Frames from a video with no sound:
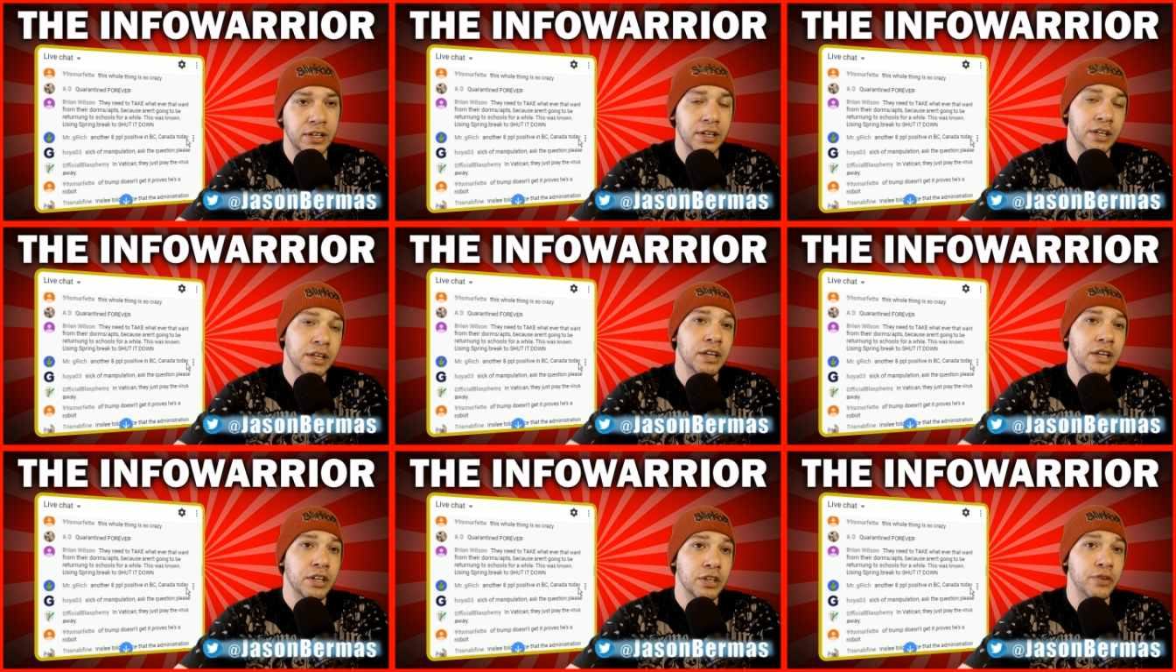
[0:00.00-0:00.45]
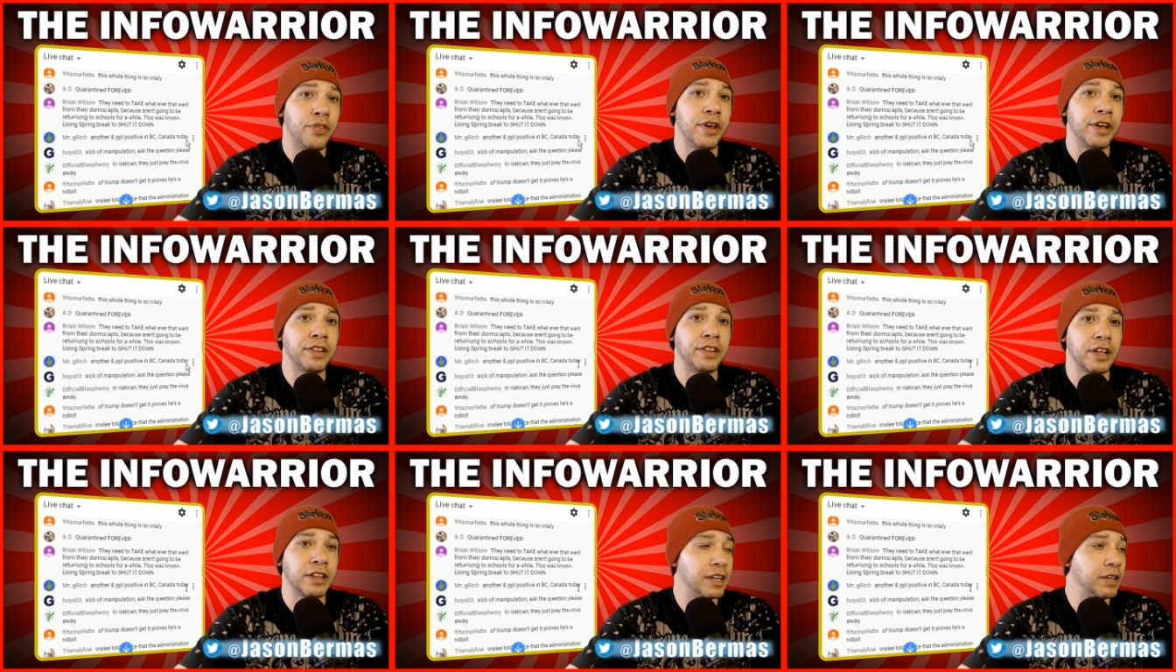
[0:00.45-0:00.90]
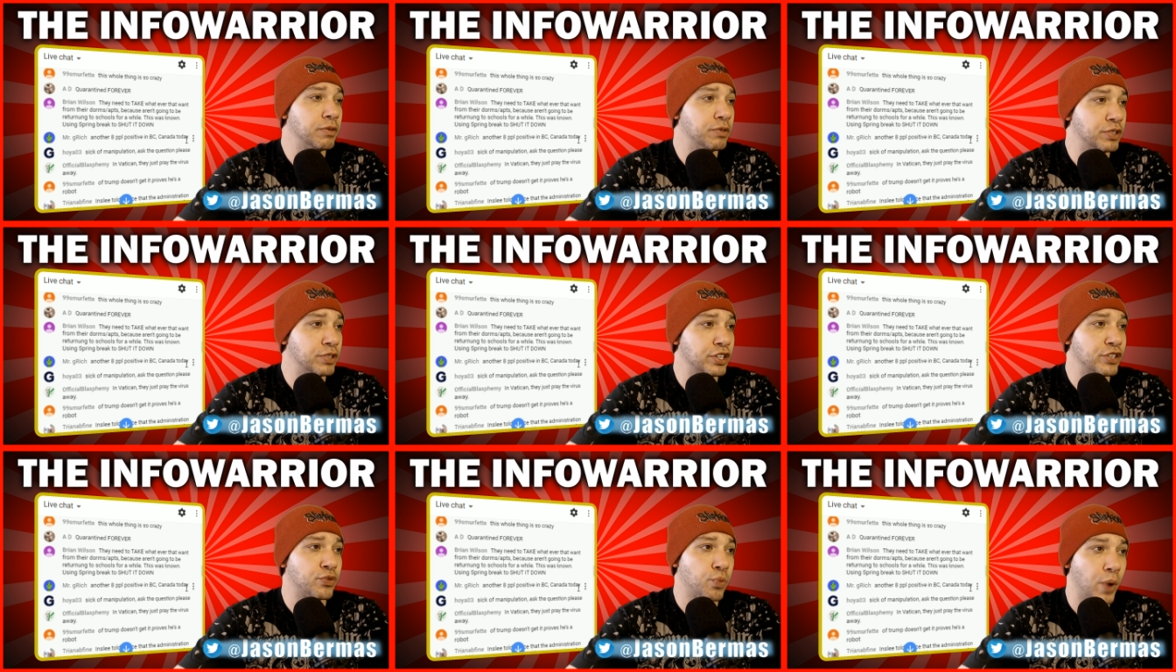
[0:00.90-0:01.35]
You think that they were
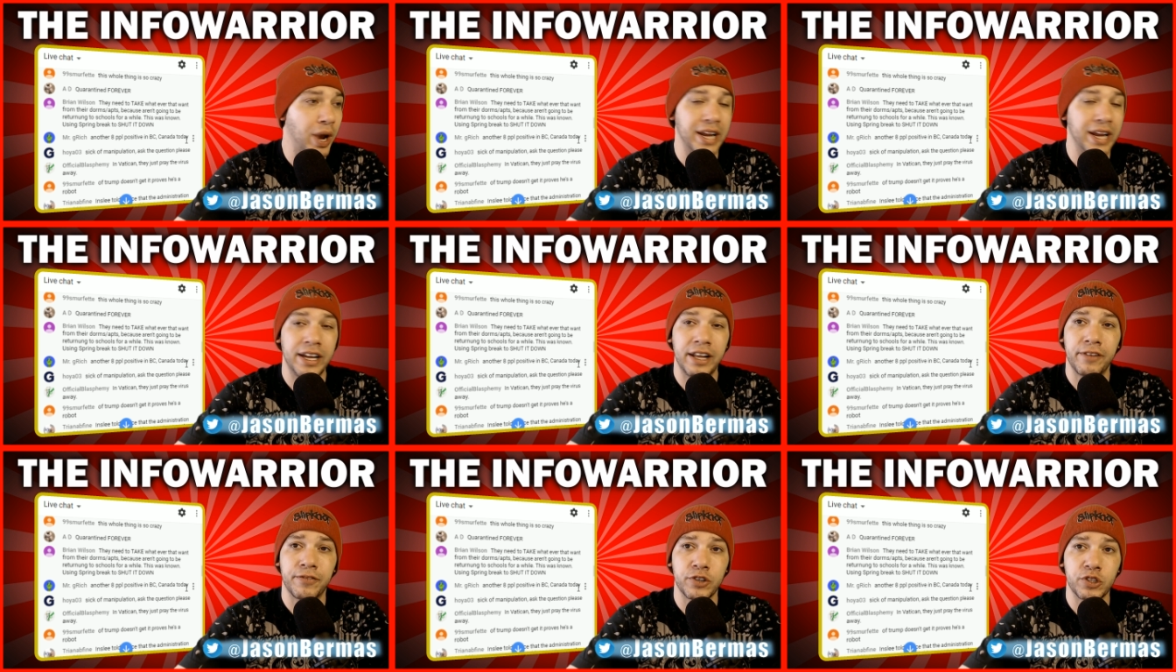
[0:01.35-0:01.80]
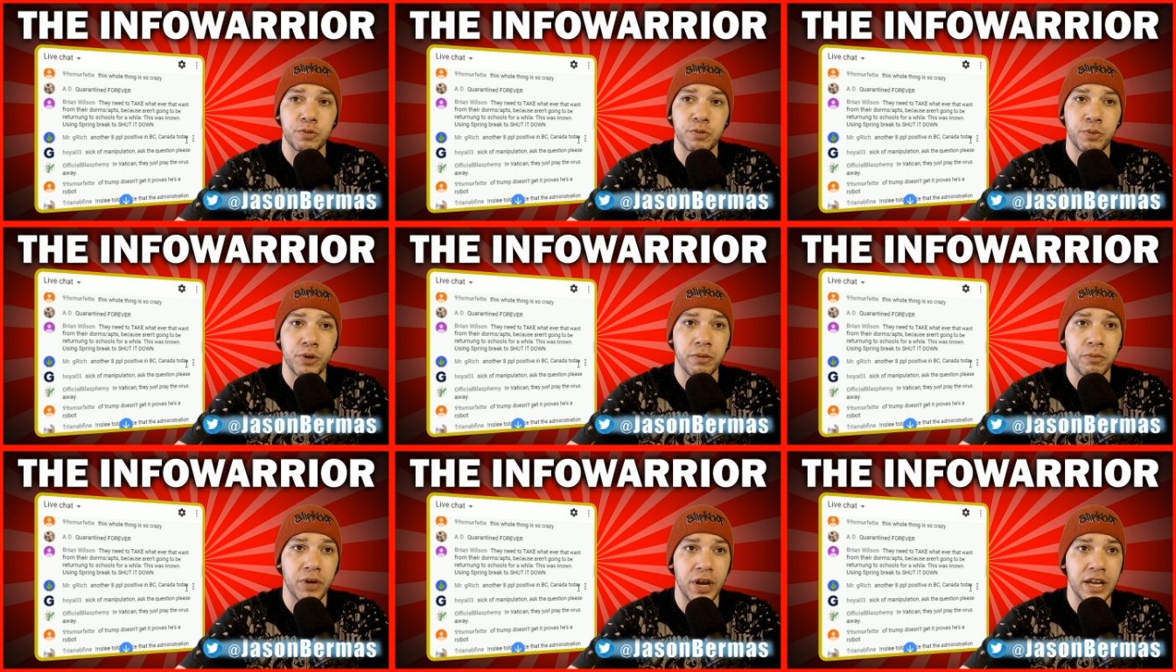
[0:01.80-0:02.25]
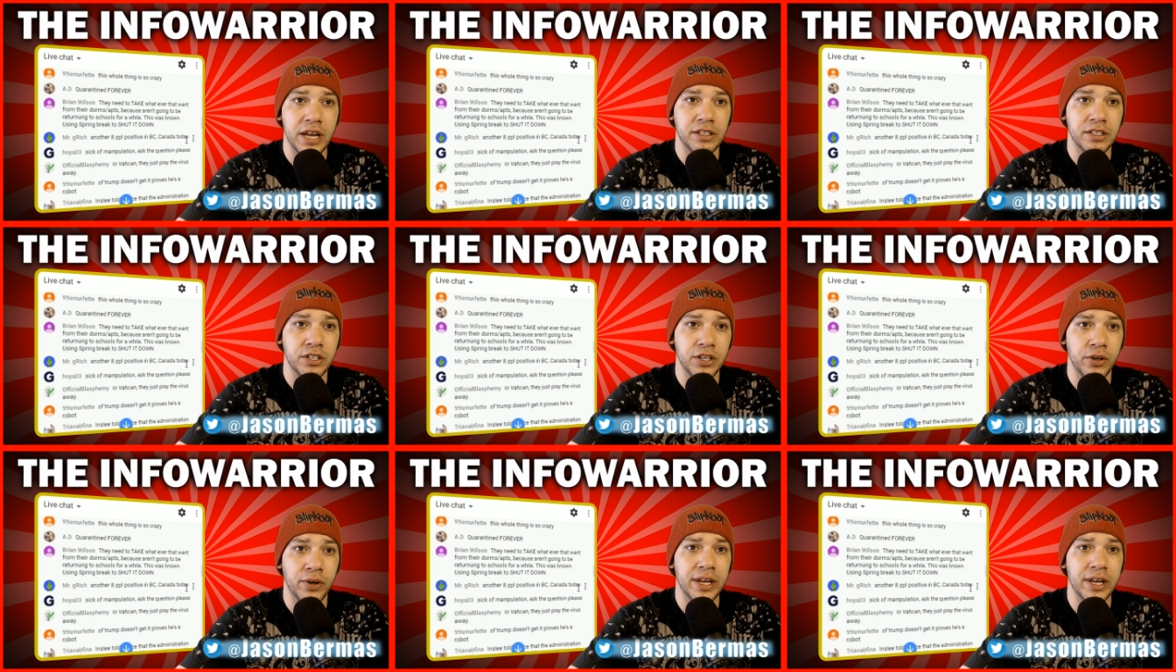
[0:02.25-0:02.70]
just waiting for spring break to
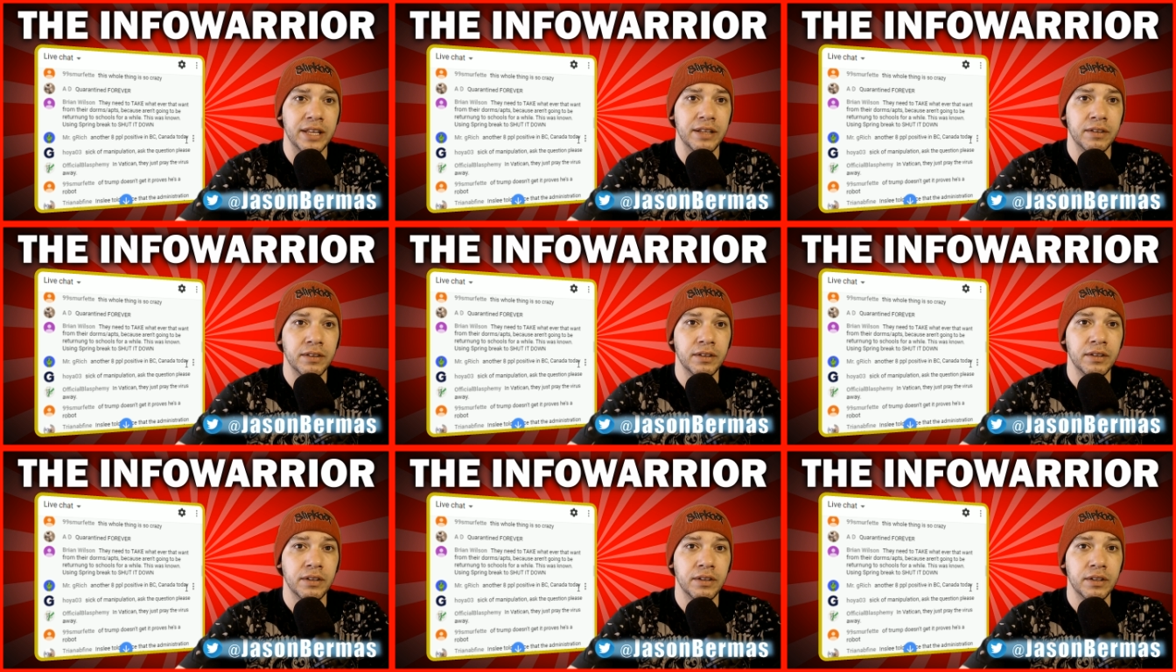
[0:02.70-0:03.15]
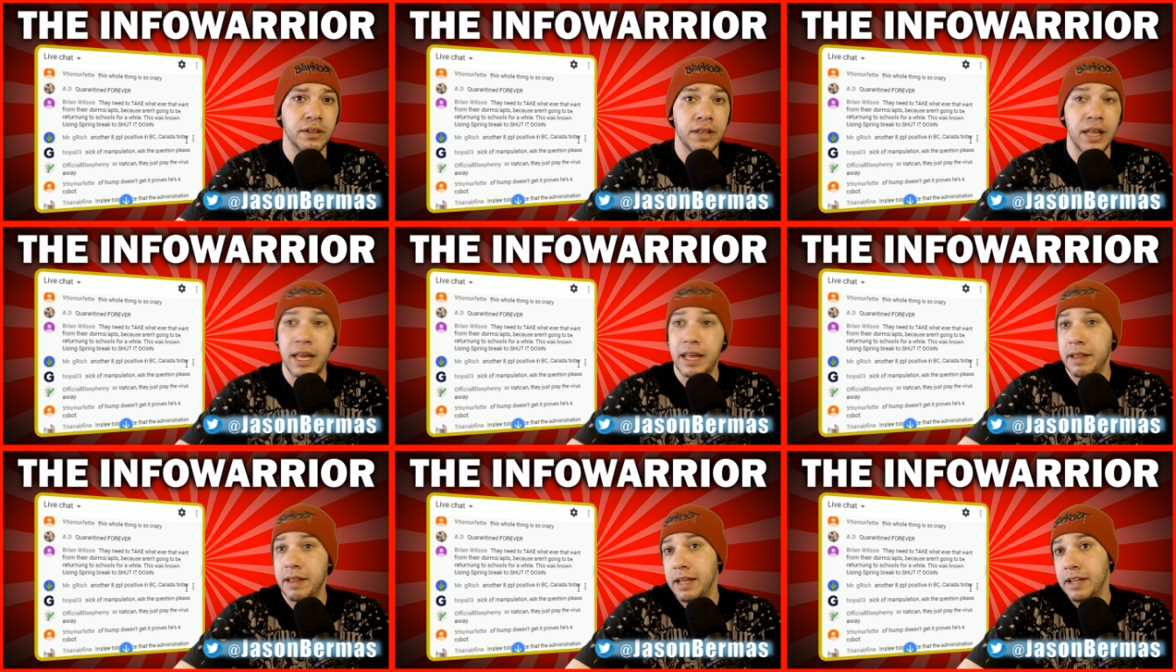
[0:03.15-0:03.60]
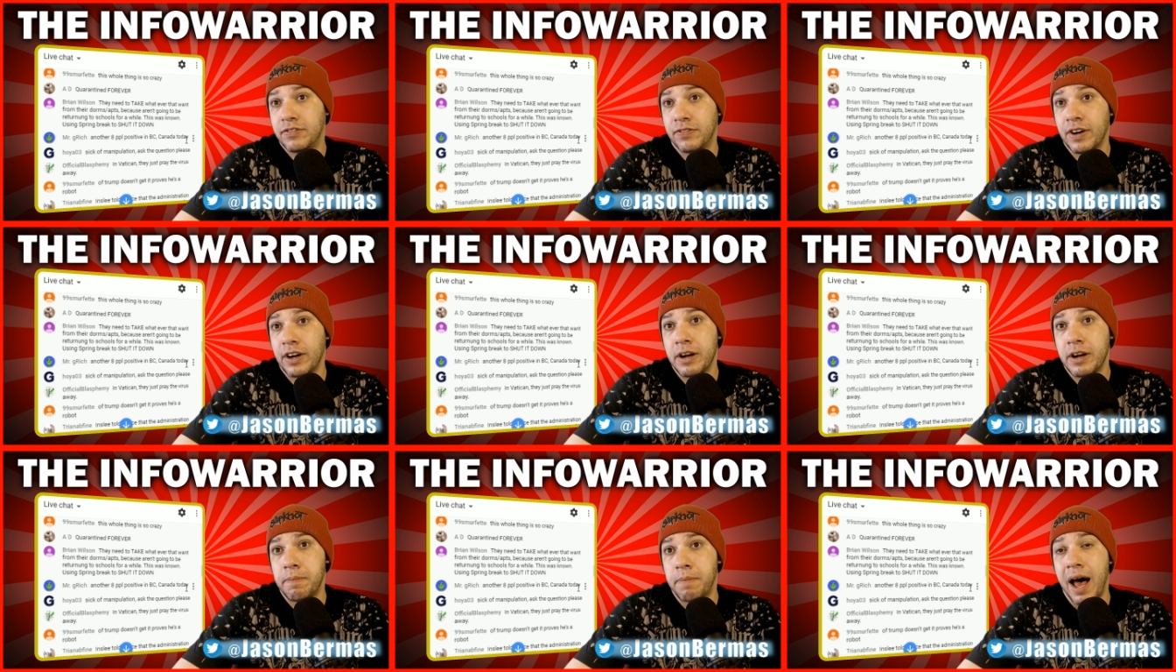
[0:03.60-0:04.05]
do it? It's
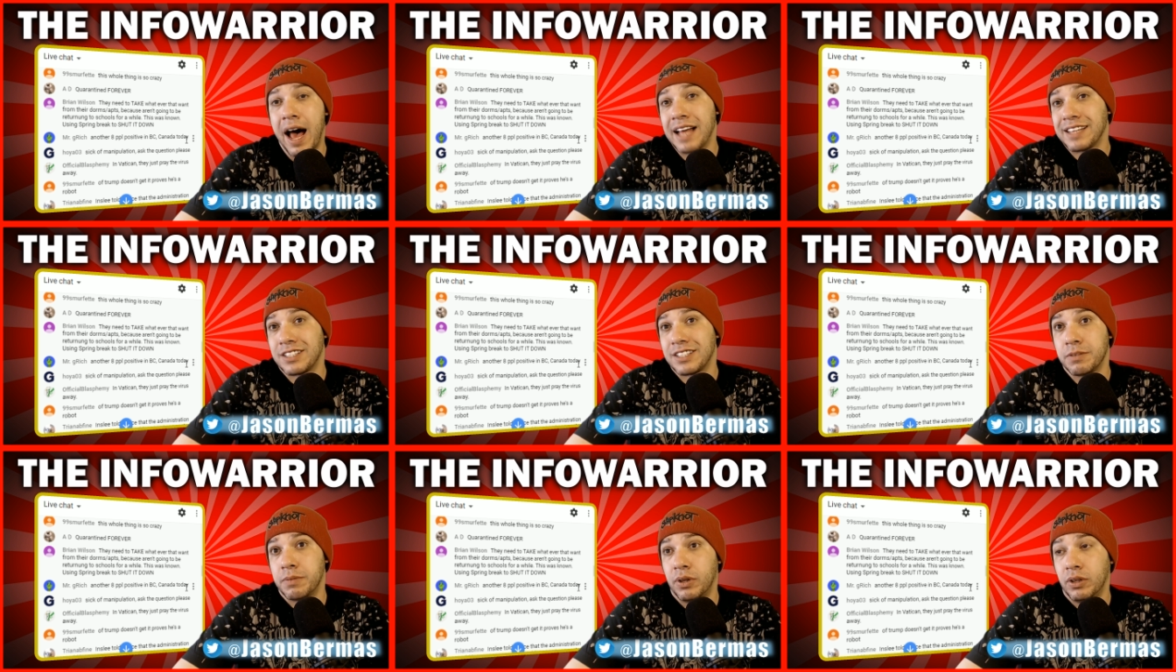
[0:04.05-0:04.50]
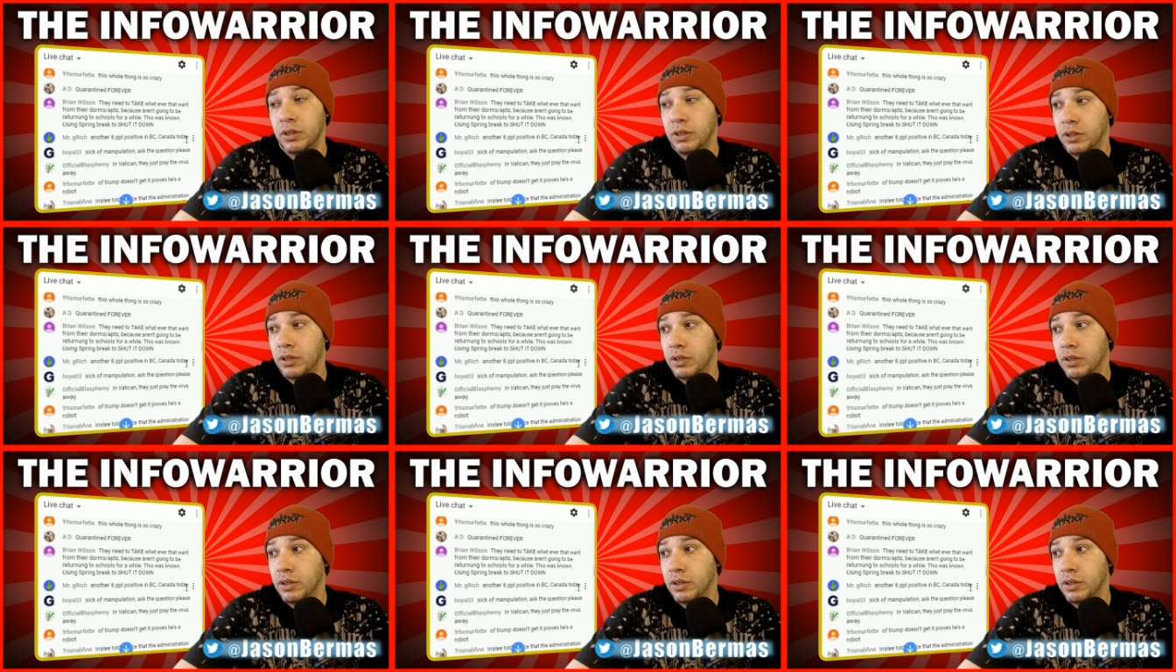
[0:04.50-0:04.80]
very possible.